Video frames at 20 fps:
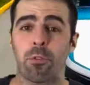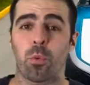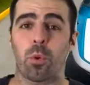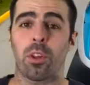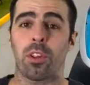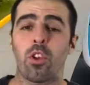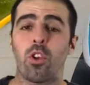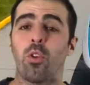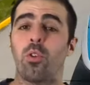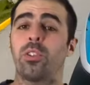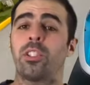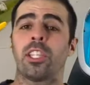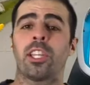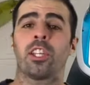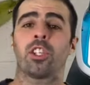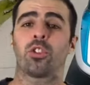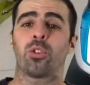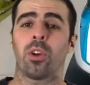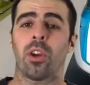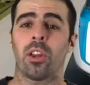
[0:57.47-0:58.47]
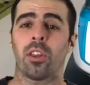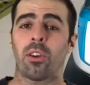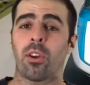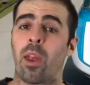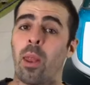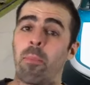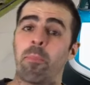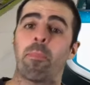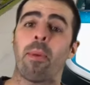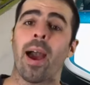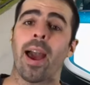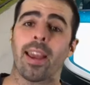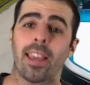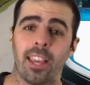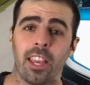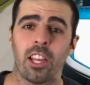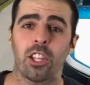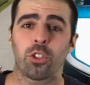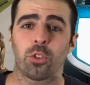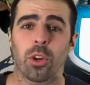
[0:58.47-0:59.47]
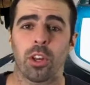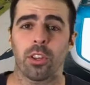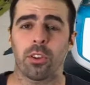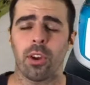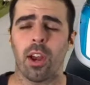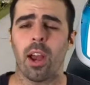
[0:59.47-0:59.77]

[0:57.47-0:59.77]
with using a trailer and backing a trailer